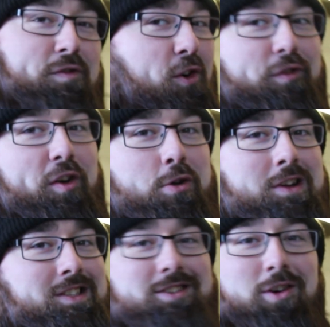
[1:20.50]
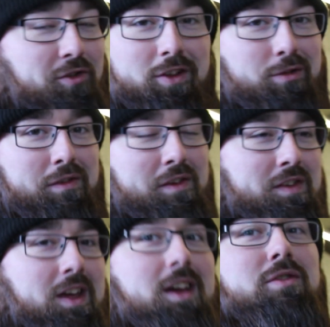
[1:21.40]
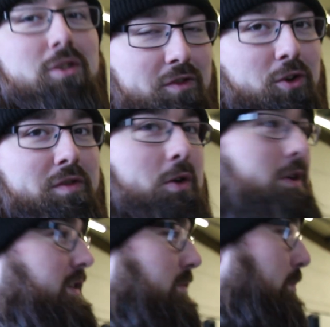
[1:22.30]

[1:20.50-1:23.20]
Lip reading: a Ford Focus. It's not for a 350. It's for a Ford Focus.